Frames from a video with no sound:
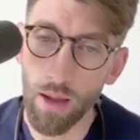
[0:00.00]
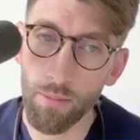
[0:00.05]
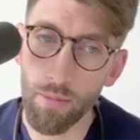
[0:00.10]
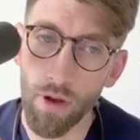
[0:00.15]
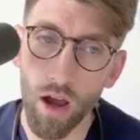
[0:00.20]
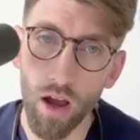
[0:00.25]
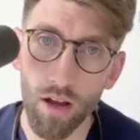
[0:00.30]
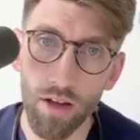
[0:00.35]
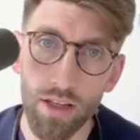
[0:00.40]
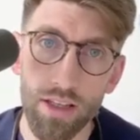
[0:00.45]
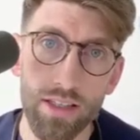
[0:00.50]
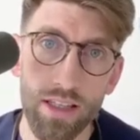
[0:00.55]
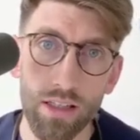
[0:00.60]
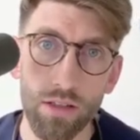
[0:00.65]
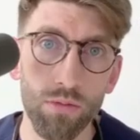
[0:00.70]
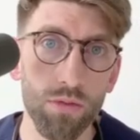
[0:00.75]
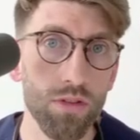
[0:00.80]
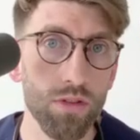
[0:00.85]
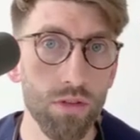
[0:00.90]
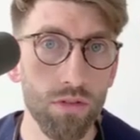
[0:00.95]
I said it was
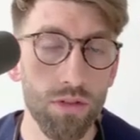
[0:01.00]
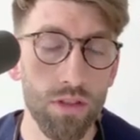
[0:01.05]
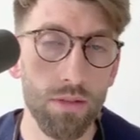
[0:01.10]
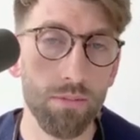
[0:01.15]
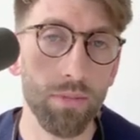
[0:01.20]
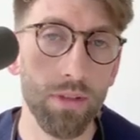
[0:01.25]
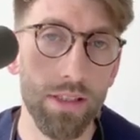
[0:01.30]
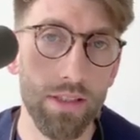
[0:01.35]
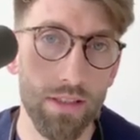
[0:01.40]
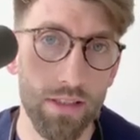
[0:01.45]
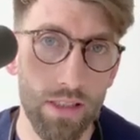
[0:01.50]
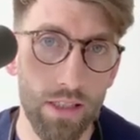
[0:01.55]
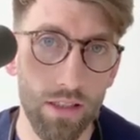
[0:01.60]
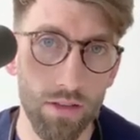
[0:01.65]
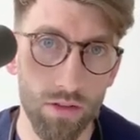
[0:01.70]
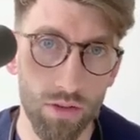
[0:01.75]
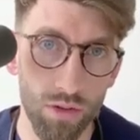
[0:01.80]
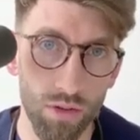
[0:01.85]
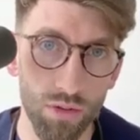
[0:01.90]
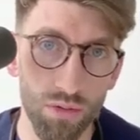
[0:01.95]
too simplistic
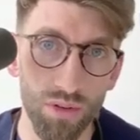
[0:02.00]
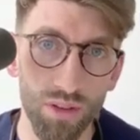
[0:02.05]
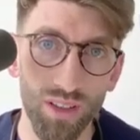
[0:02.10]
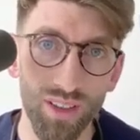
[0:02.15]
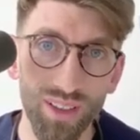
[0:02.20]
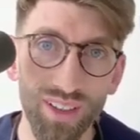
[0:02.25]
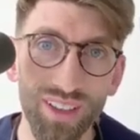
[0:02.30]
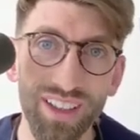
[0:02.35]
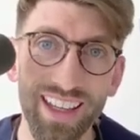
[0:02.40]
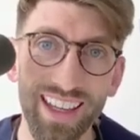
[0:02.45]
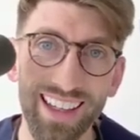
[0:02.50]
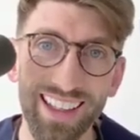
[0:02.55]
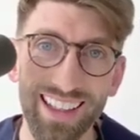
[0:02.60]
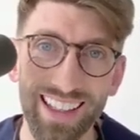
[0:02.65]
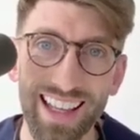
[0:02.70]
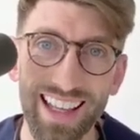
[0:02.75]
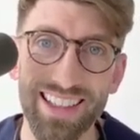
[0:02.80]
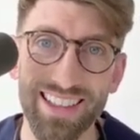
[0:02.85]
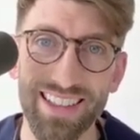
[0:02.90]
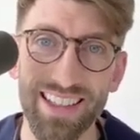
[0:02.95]
to look at
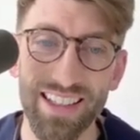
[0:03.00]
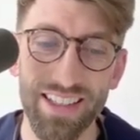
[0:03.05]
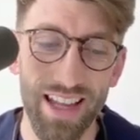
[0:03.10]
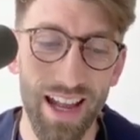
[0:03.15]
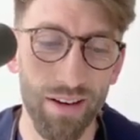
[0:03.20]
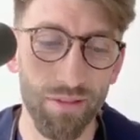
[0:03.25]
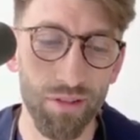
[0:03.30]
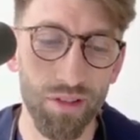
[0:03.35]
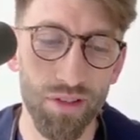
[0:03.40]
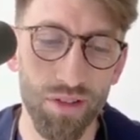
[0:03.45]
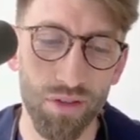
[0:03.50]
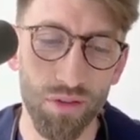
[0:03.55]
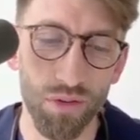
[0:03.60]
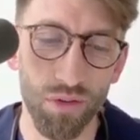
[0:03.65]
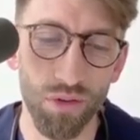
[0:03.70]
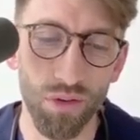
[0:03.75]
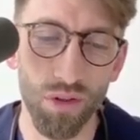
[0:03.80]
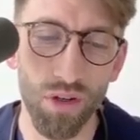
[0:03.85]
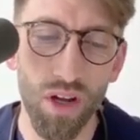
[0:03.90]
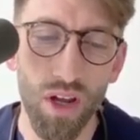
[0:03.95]
last year's average
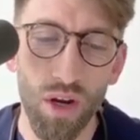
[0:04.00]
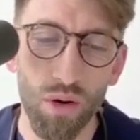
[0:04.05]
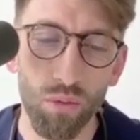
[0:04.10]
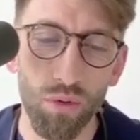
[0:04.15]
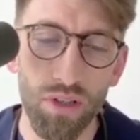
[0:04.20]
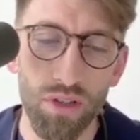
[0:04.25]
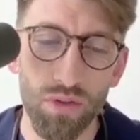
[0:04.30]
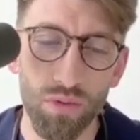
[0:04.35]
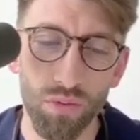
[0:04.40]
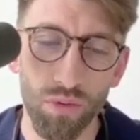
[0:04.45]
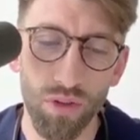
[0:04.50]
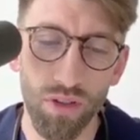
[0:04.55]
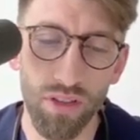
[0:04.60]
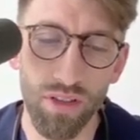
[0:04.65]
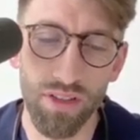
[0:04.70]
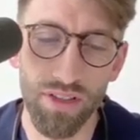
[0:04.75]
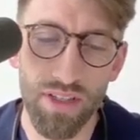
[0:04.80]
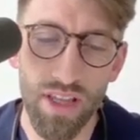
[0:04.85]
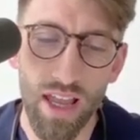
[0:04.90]
score, which was